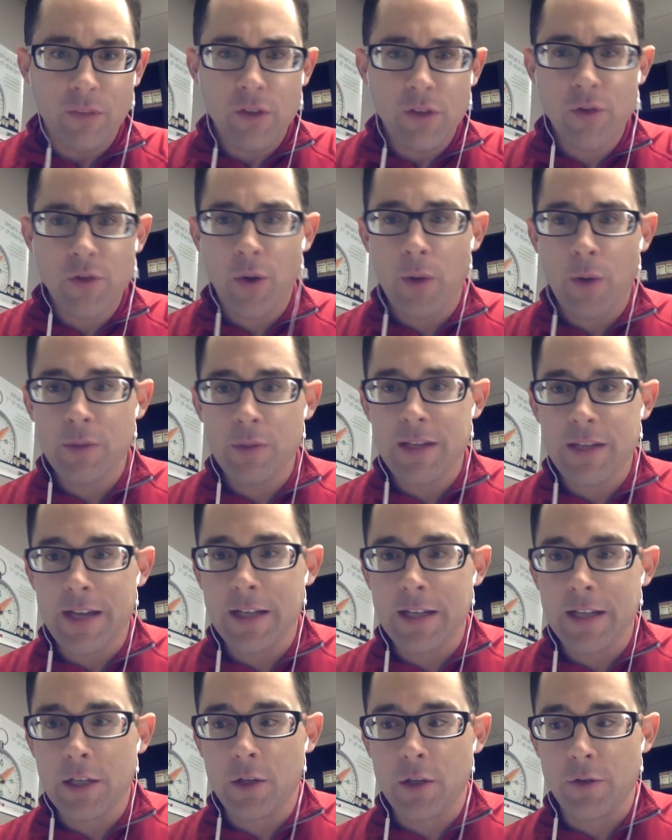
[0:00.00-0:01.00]
So I was
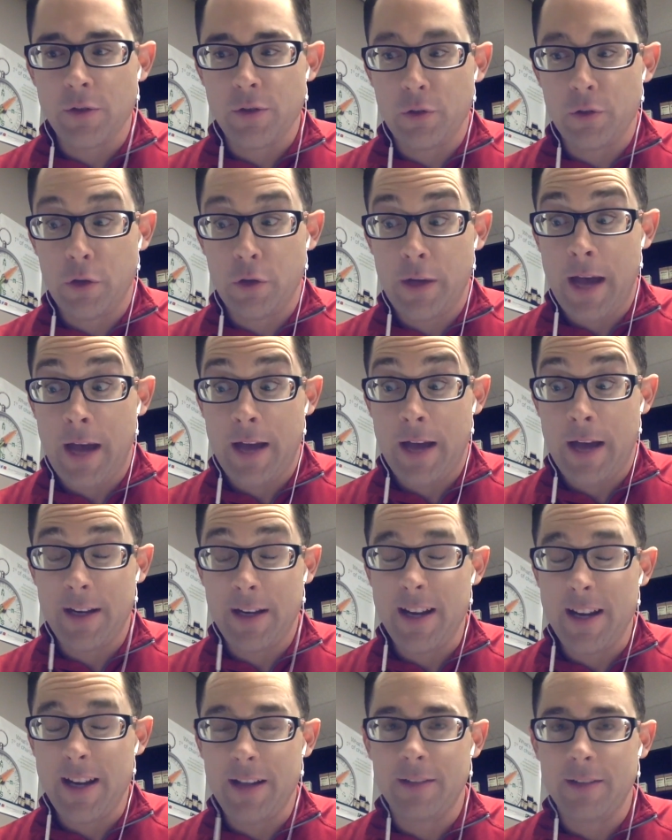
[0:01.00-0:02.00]
taking a closer look at
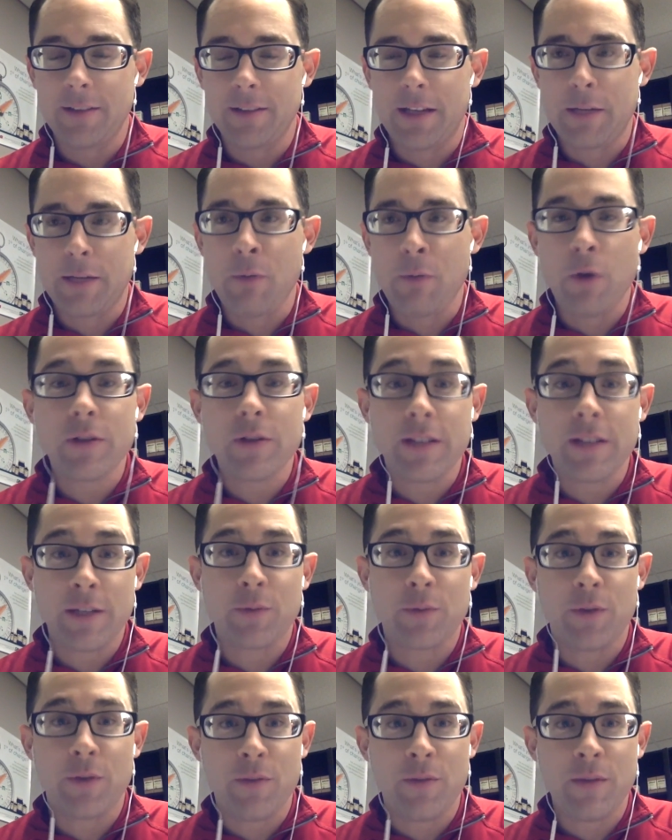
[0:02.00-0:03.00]
it. And like most
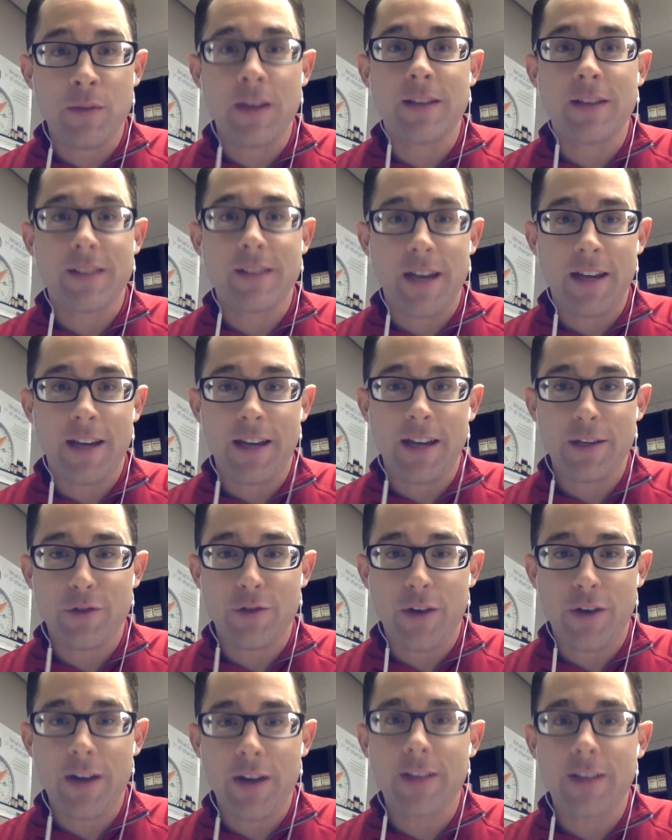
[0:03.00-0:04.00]
things with me, is I
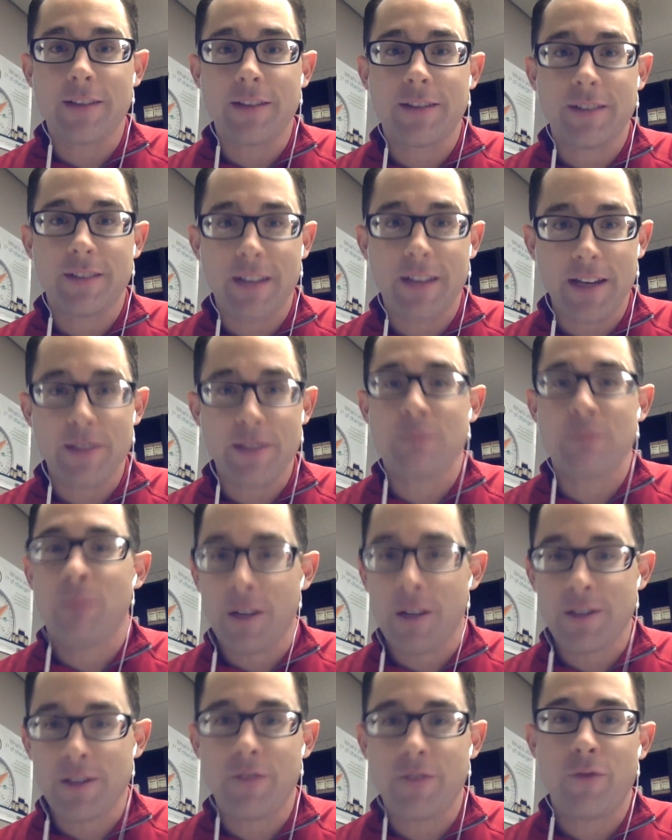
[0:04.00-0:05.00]
try to get as
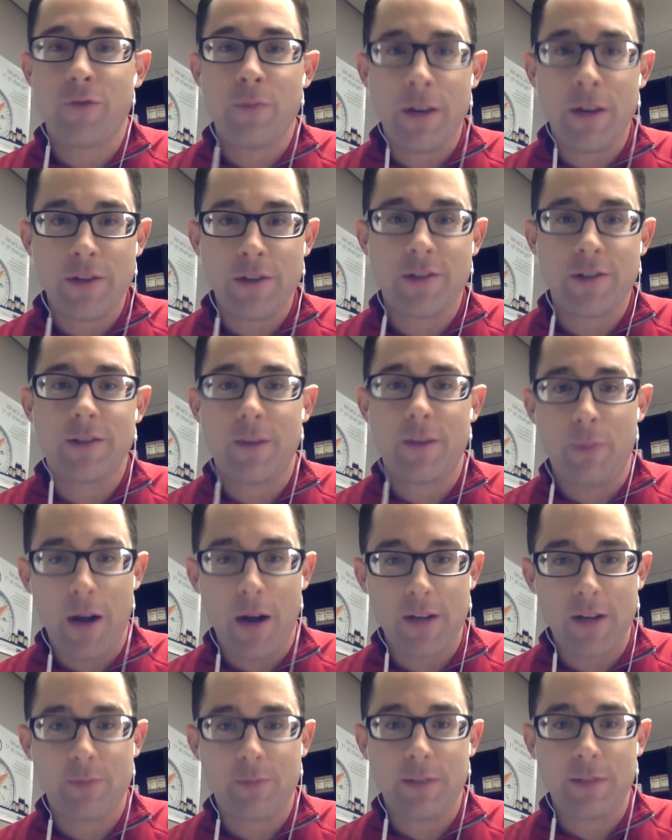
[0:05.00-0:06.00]
much information as I
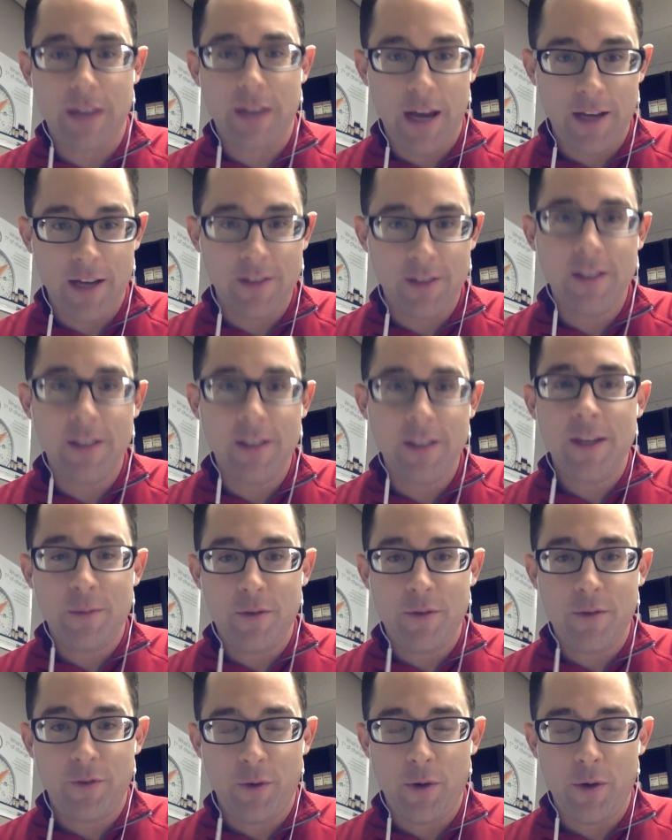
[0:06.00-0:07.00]
possibly can
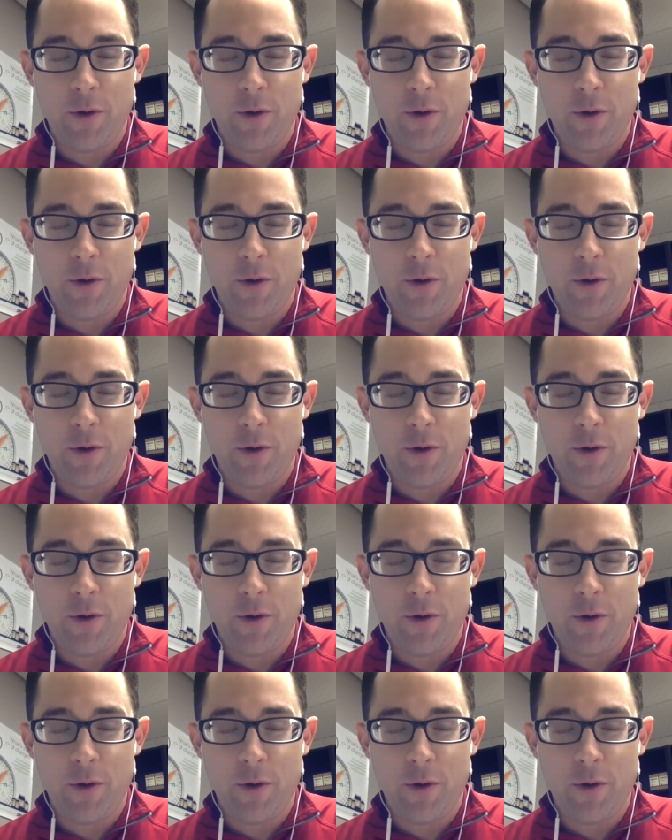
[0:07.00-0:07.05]
before I